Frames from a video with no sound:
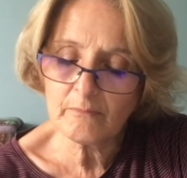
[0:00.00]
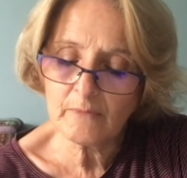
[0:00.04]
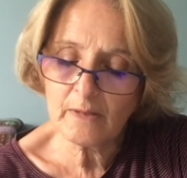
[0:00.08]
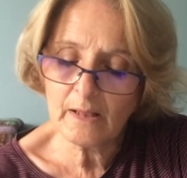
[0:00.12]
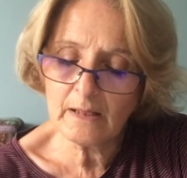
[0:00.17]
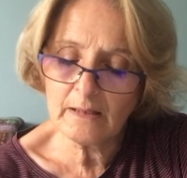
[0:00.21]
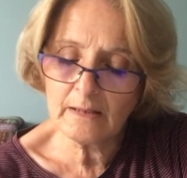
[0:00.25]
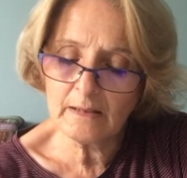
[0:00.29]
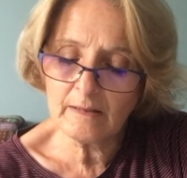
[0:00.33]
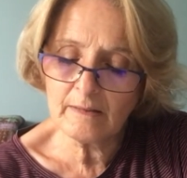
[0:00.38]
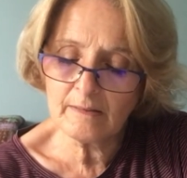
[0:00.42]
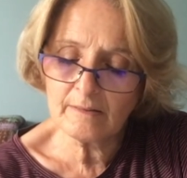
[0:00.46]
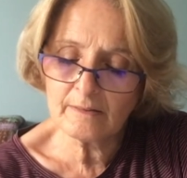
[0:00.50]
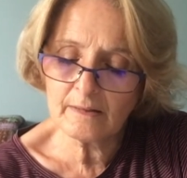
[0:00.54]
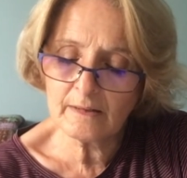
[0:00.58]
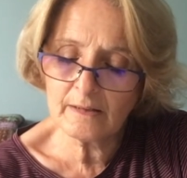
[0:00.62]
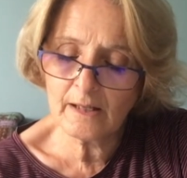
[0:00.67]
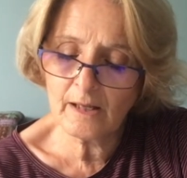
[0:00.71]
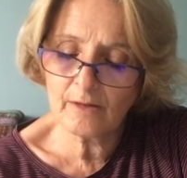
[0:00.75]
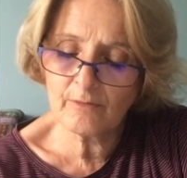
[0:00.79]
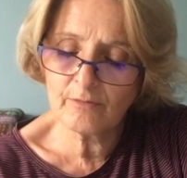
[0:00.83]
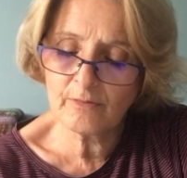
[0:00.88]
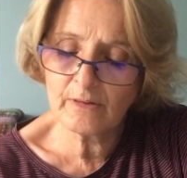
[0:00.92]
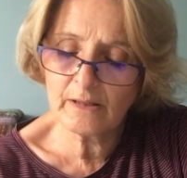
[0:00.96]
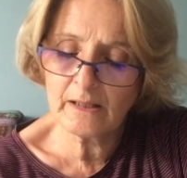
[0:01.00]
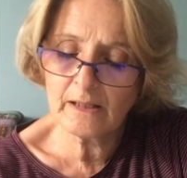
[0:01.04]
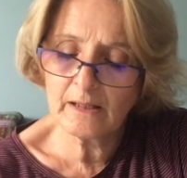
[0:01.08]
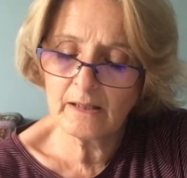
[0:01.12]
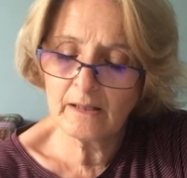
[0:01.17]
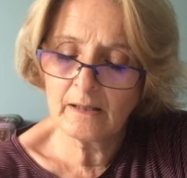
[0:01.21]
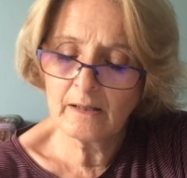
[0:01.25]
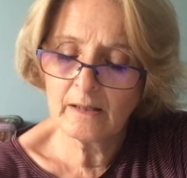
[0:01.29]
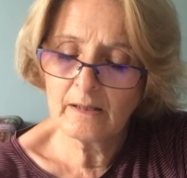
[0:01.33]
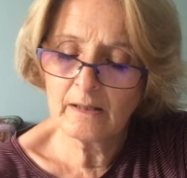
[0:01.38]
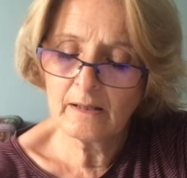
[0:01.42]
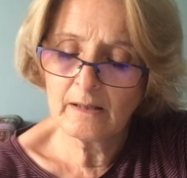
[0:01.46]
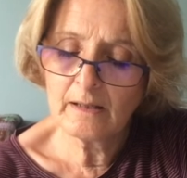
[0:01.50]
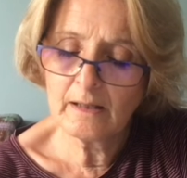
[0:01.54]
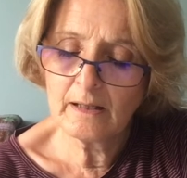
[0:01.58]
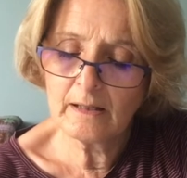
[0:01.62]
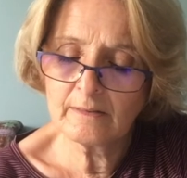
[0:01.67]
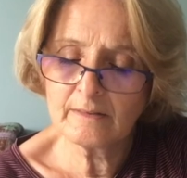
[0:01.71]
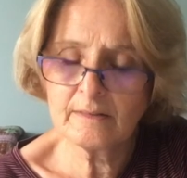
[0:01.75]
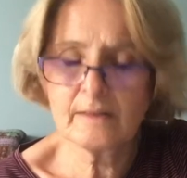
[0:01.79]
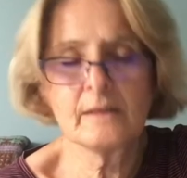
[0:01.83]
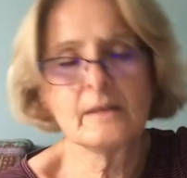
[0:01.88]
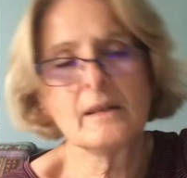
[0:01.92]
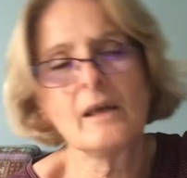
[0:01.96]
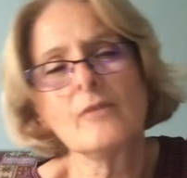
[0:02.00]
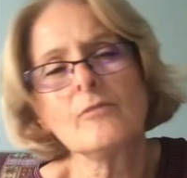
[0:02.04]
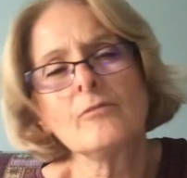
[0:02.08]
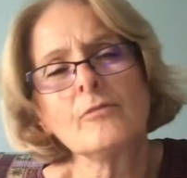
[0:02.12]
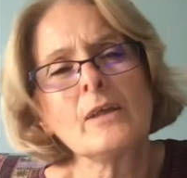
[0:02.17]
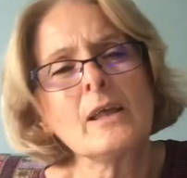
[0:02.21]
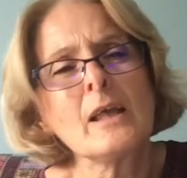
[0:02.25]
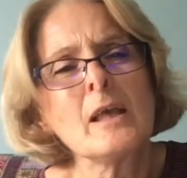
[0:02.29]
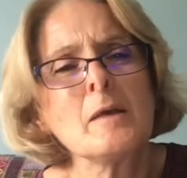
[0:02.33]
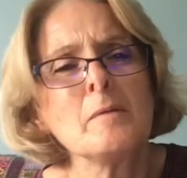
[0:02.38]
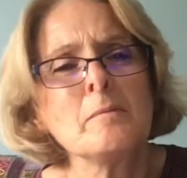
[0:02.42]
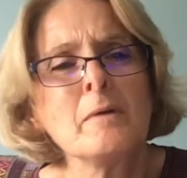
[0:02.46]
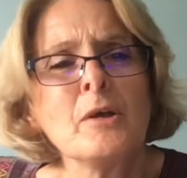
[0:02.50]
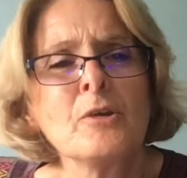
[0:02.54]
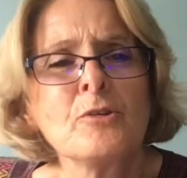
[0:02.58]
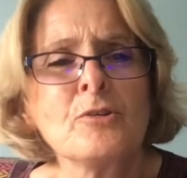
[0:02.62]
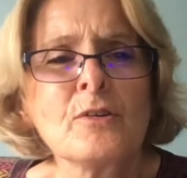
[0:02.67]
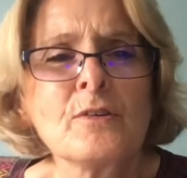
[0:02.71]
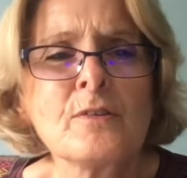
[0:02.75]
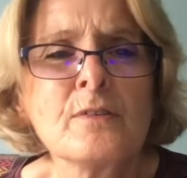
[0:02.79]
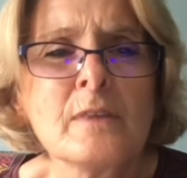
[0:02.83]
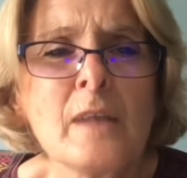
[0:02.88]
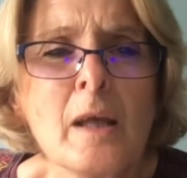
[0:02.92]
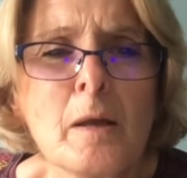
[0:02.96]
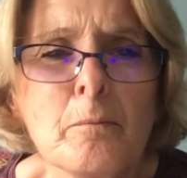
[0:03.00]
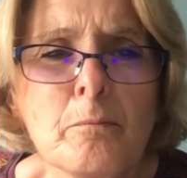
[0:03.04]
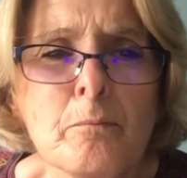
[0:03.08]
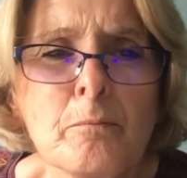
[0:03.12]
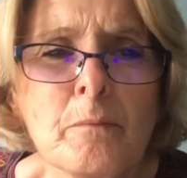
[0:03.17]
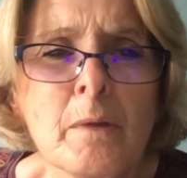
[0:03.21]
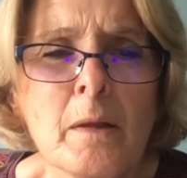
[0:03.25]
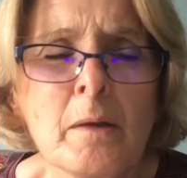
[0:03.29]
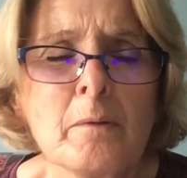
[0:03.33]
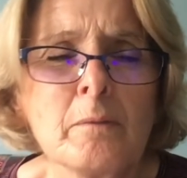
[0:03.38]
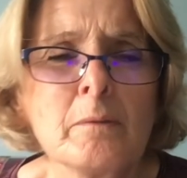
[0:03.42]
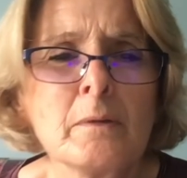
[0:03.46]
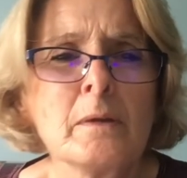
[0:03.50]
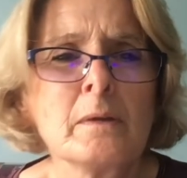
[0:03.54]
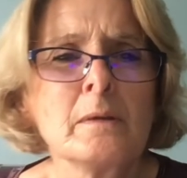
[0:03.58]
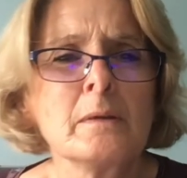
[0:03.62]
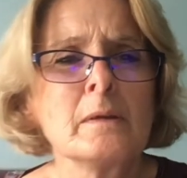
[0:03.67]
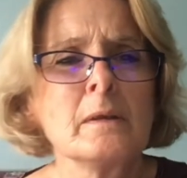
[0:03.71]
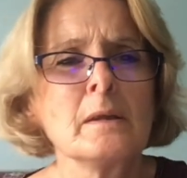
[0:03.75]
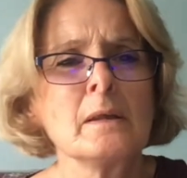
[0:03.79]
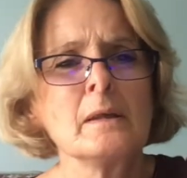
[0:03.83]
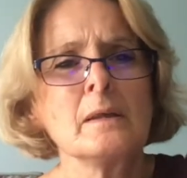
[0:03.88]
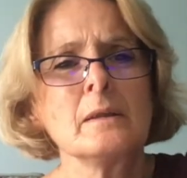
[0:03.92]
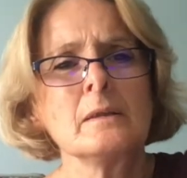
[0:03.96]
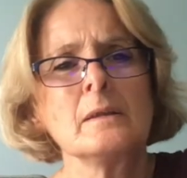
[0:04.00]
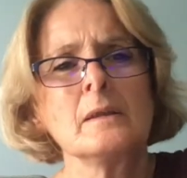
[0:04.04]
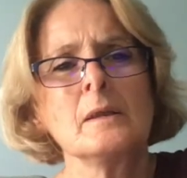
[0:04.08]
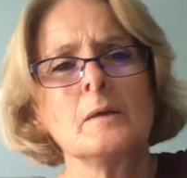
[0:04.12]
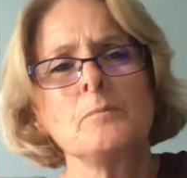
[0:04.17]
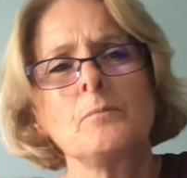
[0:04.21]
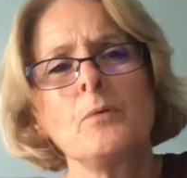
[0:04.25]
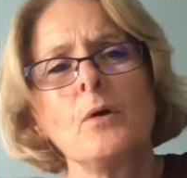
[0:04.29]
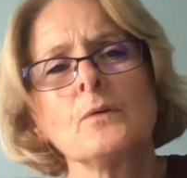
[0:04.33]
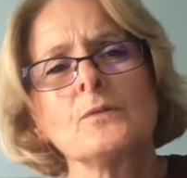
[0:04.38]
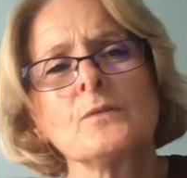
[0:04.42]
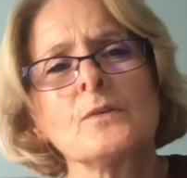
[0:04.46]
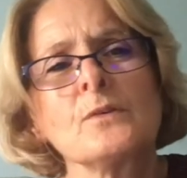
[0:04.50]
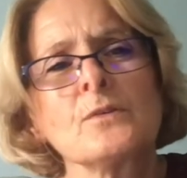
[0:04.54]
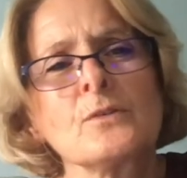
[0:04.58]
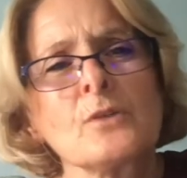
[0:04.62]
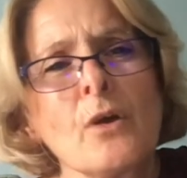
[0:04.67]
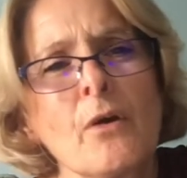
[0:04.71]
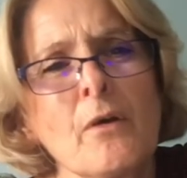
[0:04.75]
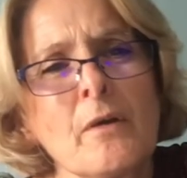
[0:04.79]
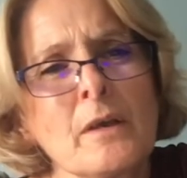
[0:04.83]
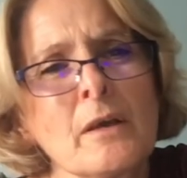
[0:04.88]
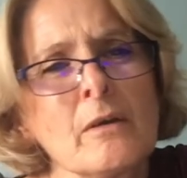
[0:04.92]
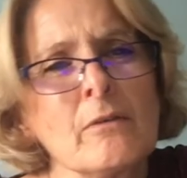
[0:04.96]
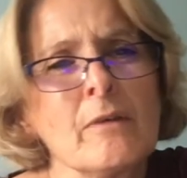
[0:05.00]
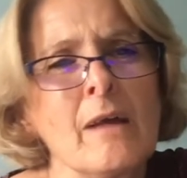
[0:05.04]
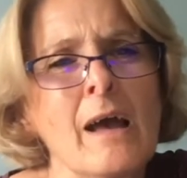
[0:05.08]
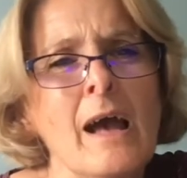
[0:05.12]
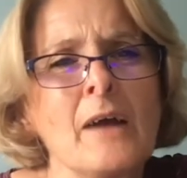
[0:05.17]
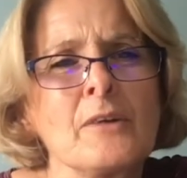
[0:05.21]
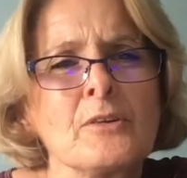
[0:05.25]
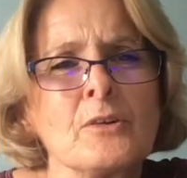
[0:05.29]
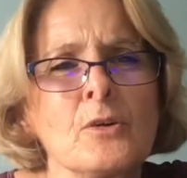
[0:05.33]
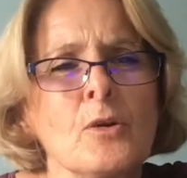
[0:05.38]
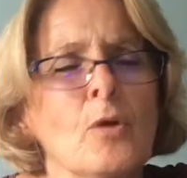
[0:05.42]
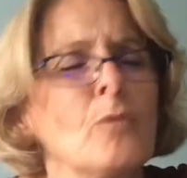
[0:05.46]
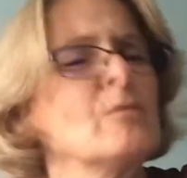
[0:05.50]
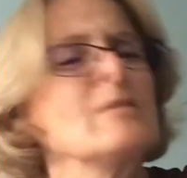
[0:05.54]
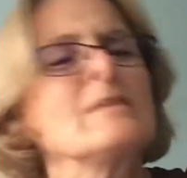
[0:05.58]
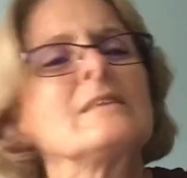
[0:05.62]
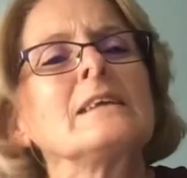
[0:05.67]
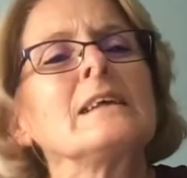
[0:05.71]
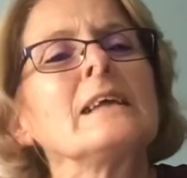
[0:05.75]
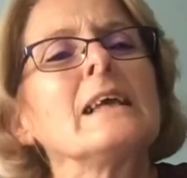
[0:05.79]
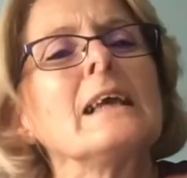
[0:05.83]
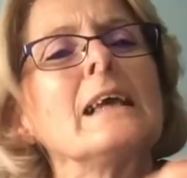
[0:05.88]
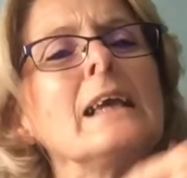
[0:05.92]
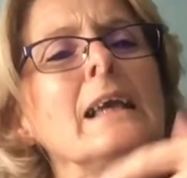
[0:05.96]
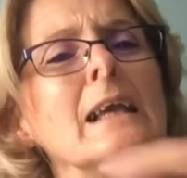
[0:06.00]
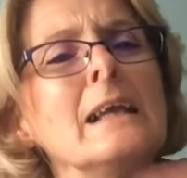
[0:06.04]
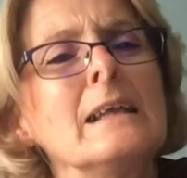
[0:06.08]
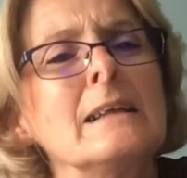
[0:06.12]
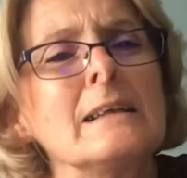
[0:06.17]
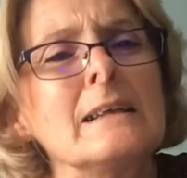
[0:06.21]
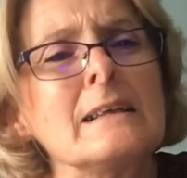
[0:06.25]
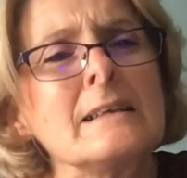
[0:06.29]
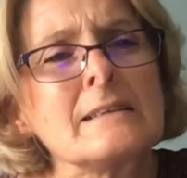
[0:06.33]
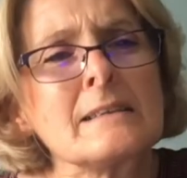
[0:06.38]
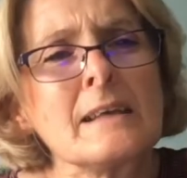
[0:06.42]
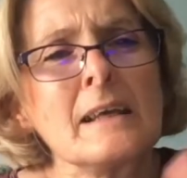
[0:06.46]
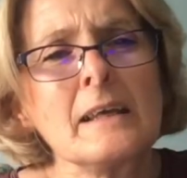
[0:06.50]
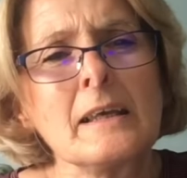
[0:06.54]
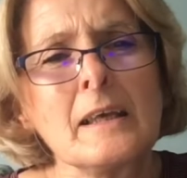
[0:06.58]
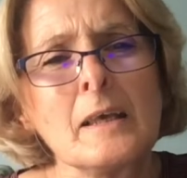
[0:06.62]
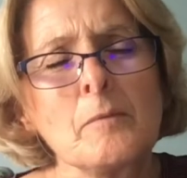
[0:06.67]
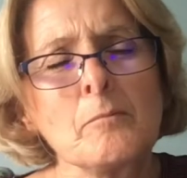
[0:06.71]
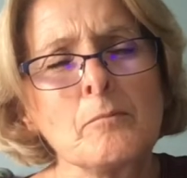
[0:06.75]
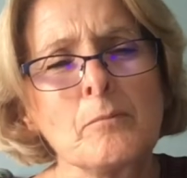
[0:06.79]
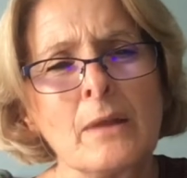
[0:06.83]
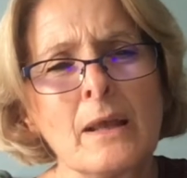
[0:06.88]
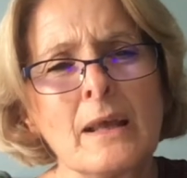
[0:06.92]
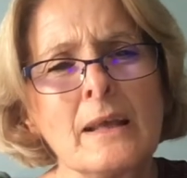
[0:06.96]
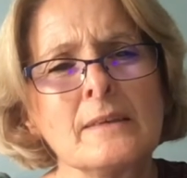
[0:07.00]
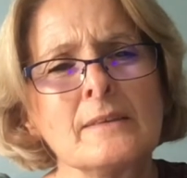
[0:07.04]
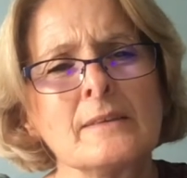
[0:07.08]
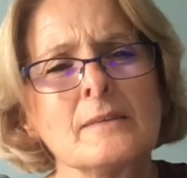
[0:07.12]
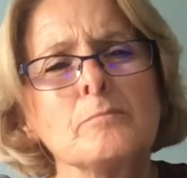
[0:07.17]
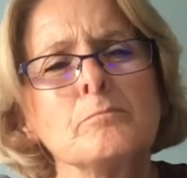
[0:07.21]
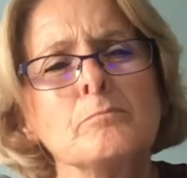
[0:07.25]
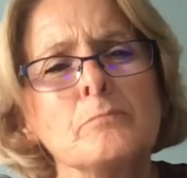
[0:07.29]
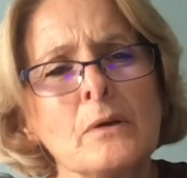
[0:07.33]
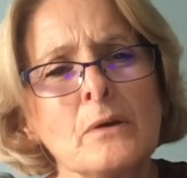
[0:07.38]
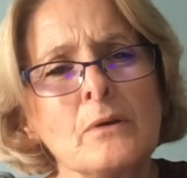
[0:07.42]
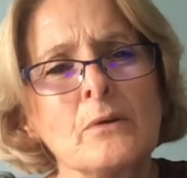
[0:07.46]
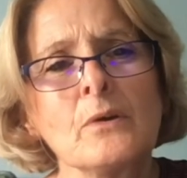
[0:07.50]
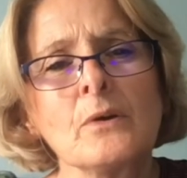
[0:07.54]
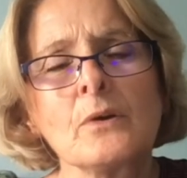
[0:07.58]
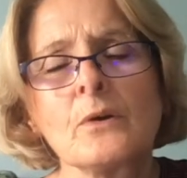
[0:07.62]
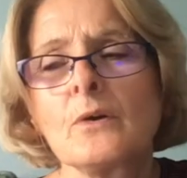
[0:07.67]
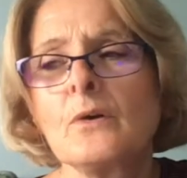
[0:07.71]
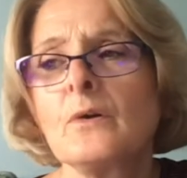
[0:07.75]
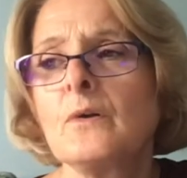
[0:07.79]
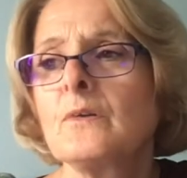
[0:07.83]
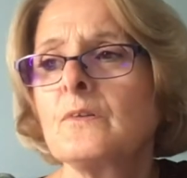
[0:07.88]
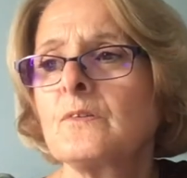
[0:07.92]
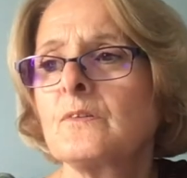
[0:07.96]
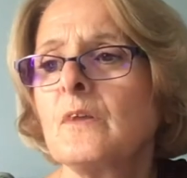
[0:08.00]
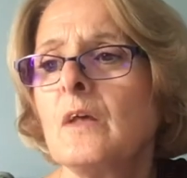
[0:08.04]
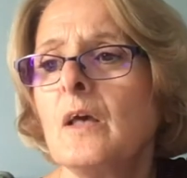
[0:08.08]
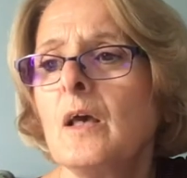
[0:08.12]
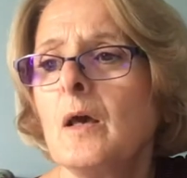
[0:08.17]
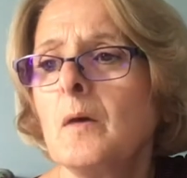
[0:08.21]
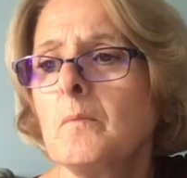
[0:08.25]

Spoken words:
And it's a lovely image, isn't it? That the apostles going around and obviously healing taking place and miracles.